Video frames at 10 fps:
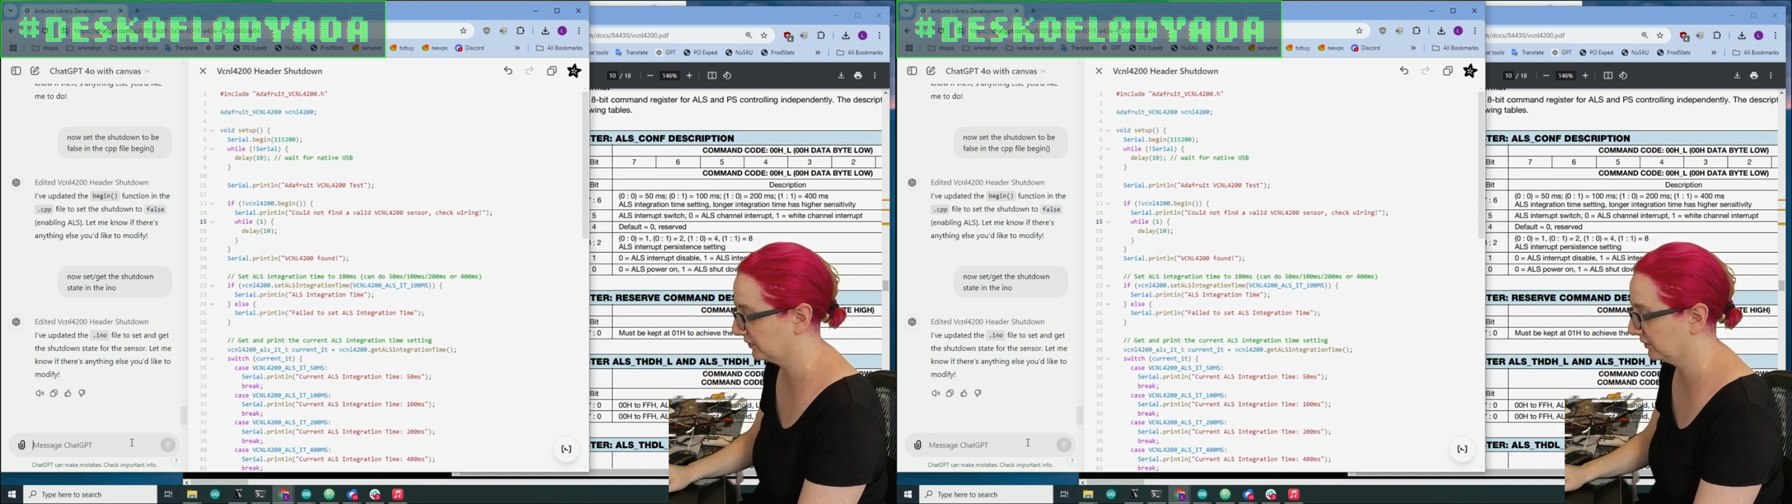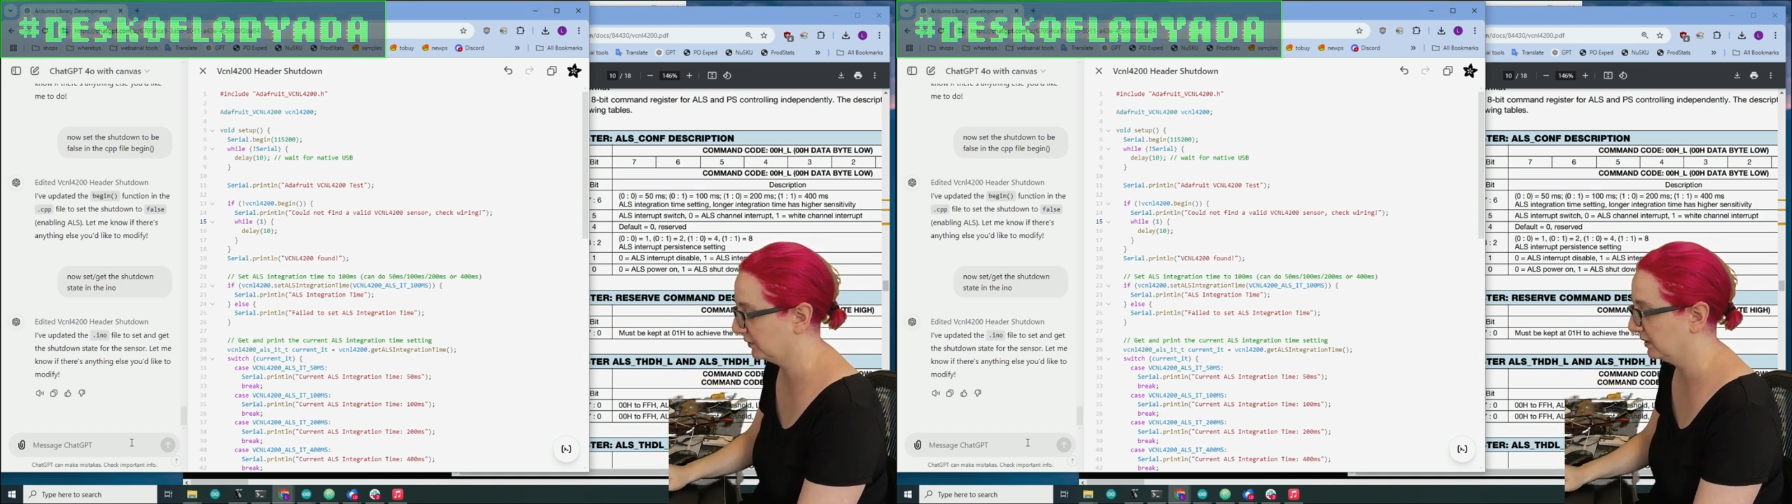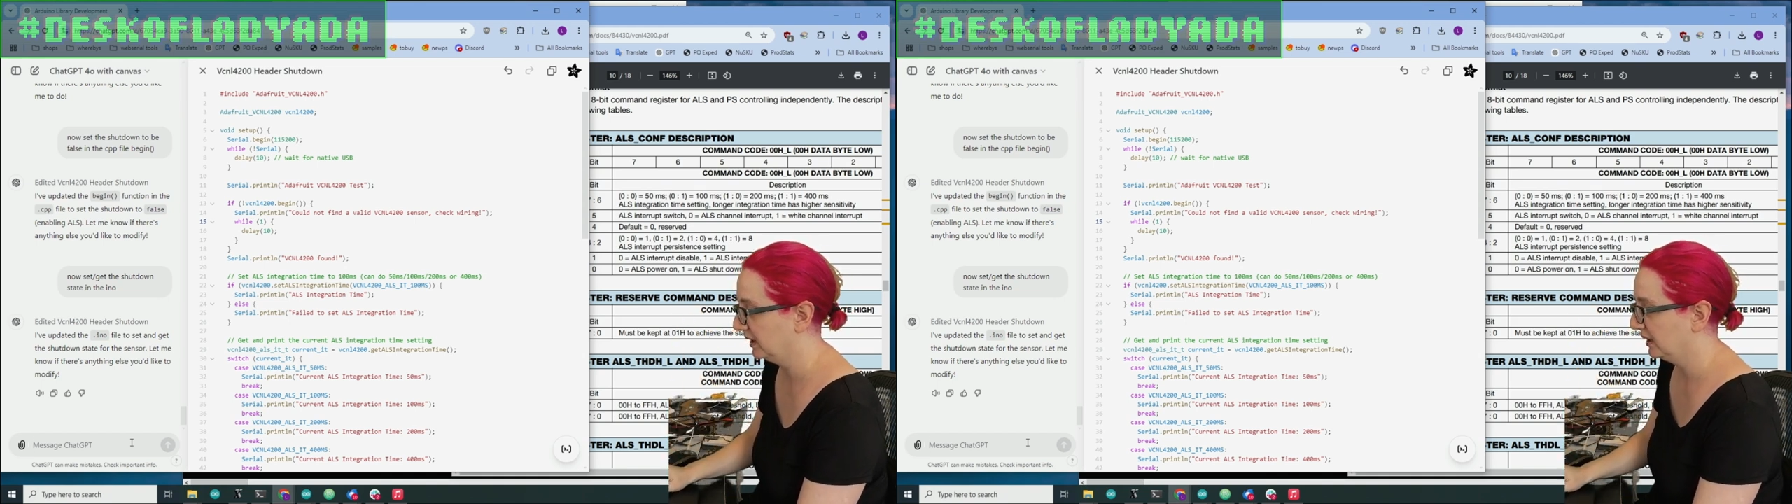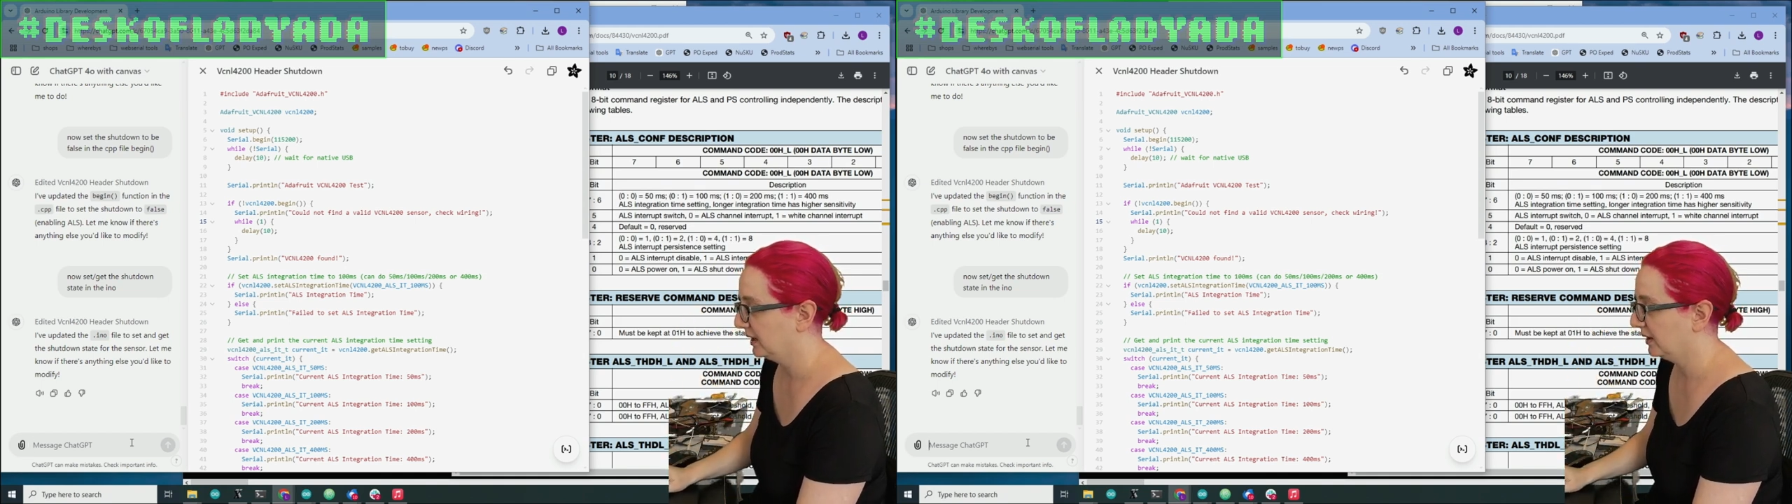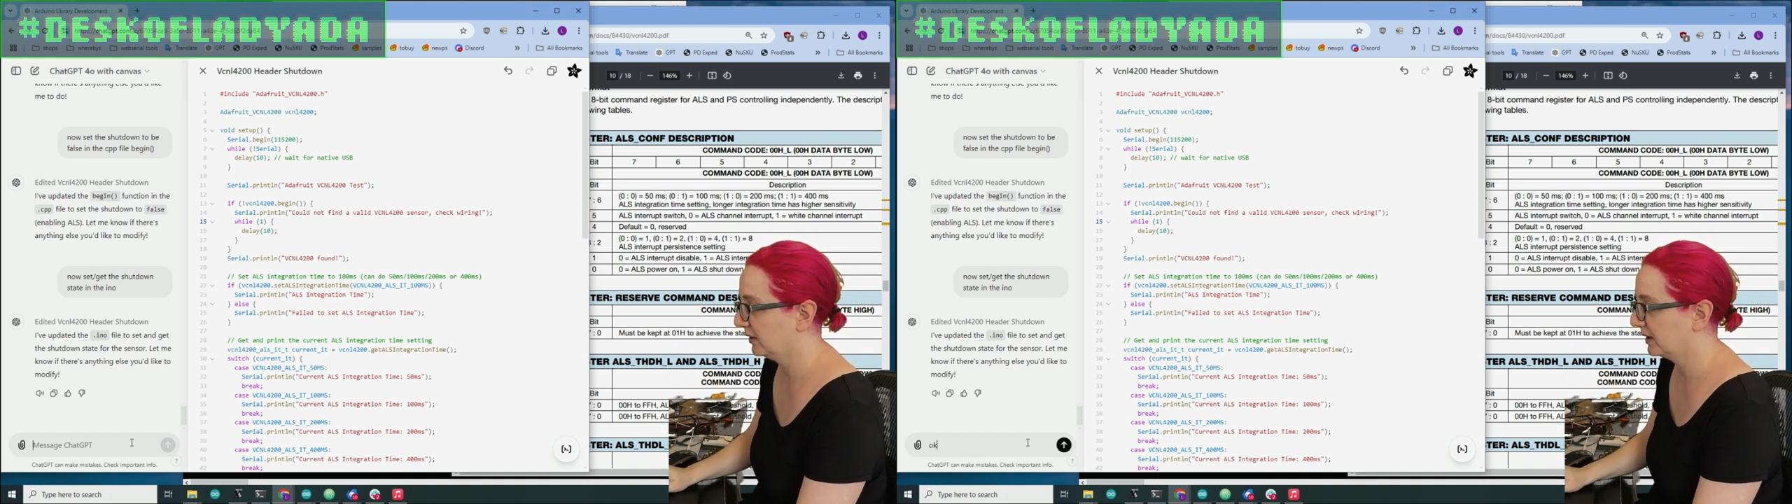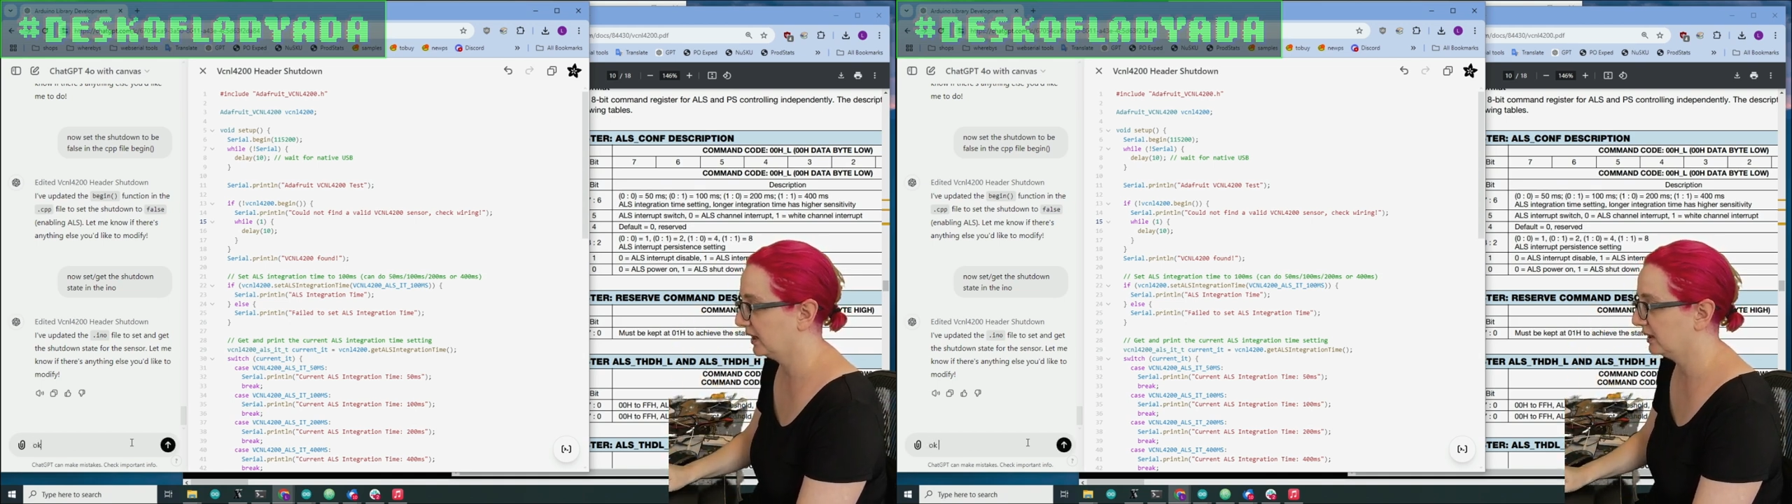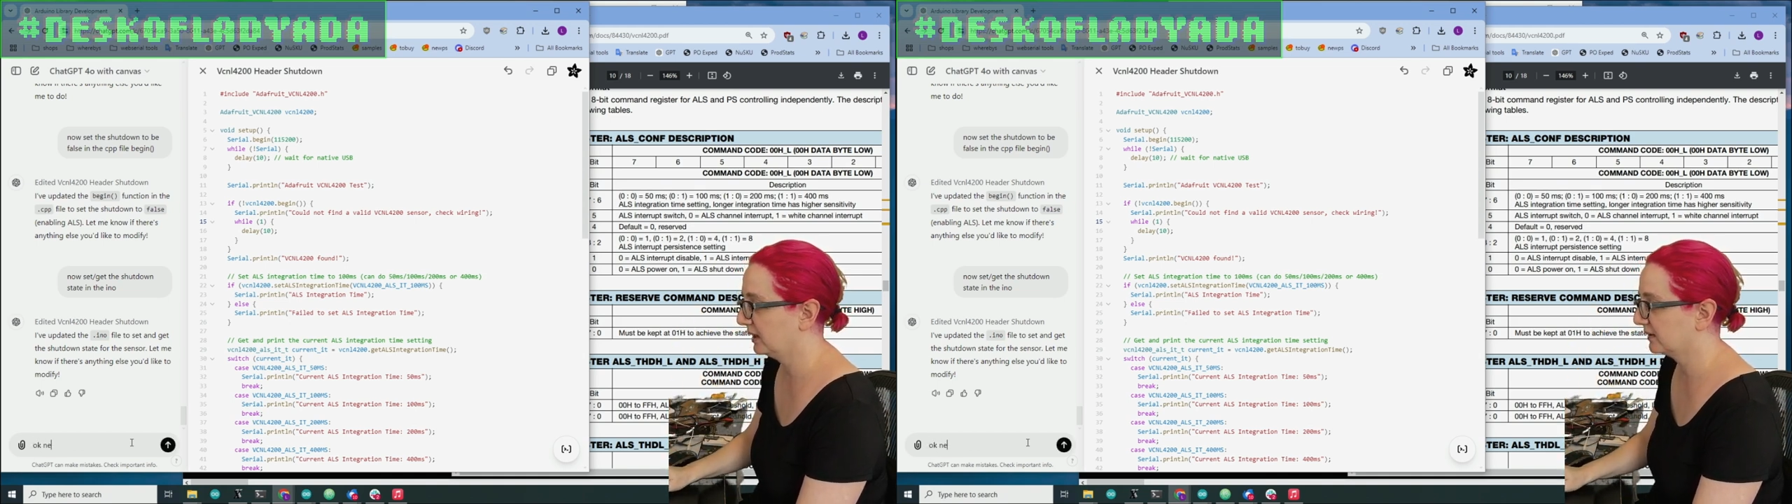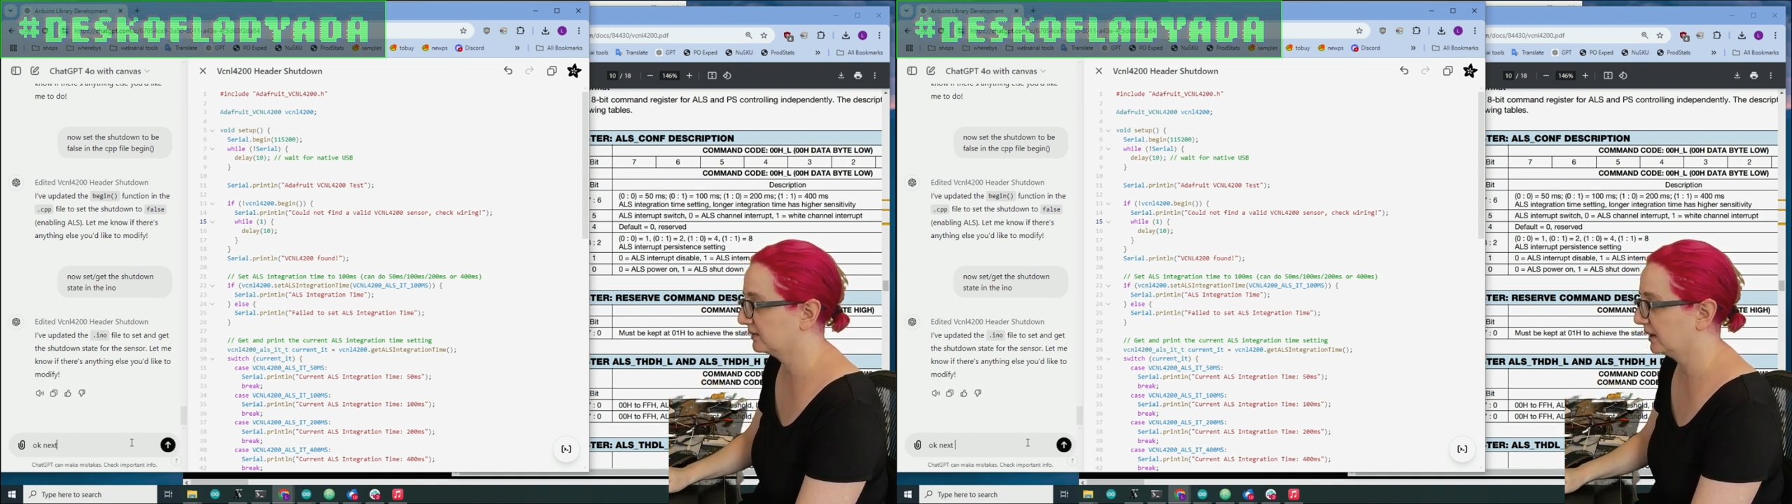So, okay,
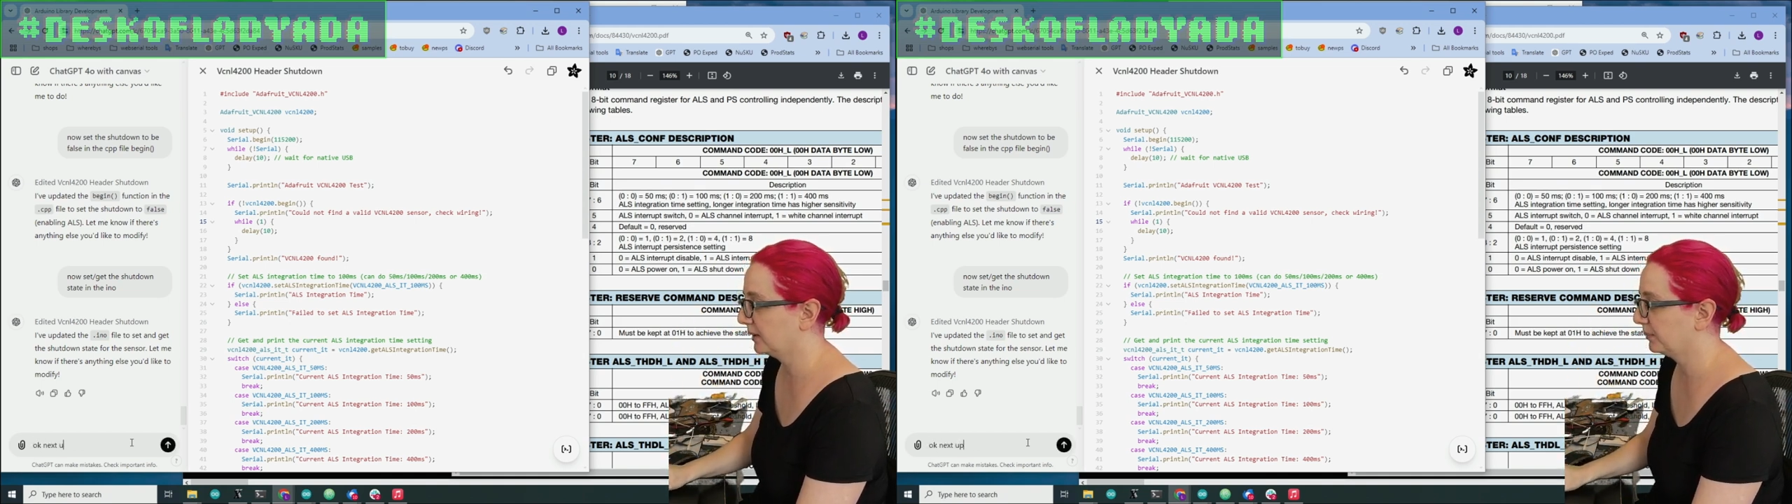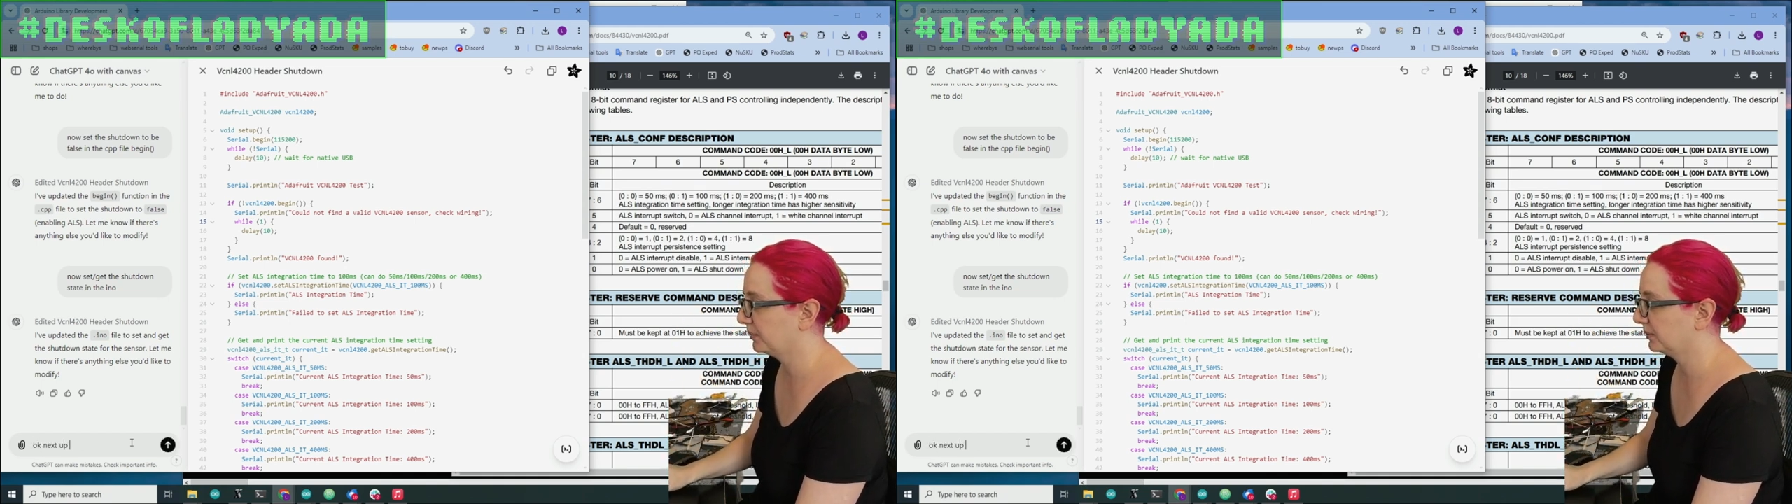next up,